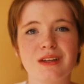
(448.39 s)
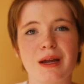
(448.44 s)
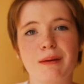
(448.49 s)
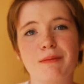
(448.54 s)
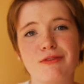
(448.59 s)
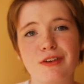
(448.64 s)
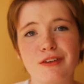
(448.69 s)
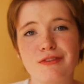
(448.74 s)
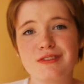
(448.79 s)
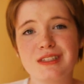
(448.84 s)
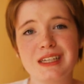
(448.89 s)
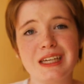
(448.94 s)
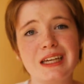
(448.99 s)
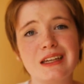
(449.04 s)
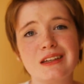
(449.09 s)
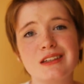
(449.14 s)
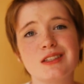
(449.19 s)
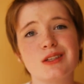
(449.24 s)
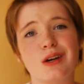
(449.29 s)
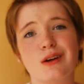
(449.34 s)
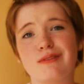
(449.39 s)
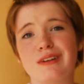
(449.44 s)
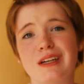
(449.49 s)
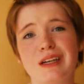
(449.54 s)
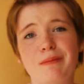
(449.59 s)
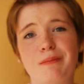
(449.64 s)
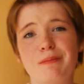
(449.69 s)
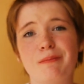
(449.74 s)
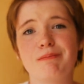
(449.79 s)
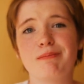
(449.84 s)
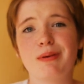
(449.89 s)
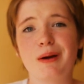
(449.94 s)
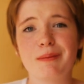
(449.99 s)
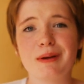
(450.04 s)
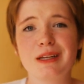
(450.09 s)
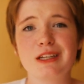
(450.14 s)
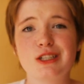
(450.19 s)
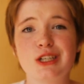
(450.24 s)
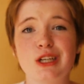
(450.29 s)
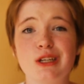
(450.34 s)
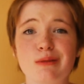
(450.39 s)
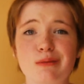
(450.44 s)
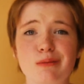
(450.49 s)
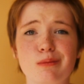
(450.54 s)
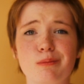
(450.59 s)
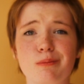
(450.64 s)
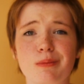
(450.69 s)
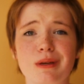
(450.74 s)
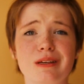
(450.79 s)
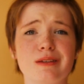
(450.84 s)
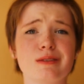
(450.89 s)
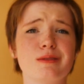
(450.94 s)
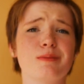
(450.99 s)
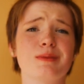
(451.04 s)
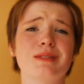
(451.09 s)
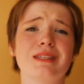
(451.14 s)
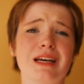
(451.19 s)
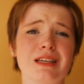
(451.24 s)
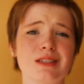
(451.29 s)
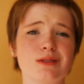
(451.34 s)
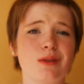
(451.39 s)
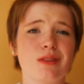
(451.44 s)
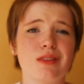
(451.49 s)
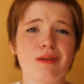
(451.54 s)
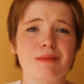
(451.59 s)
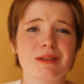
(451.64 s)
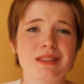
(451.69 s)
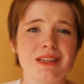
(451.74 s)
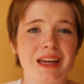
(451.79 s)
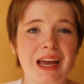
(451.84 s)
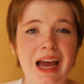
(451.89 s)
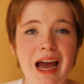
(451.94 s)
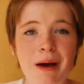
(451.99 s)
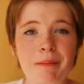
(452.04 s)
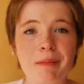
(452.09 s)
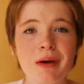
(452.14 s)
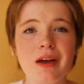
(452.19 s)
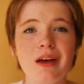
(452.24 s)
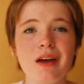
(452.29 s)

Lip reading: and I'm 15, so I really probably shouldn't be as obsessed with them as I am.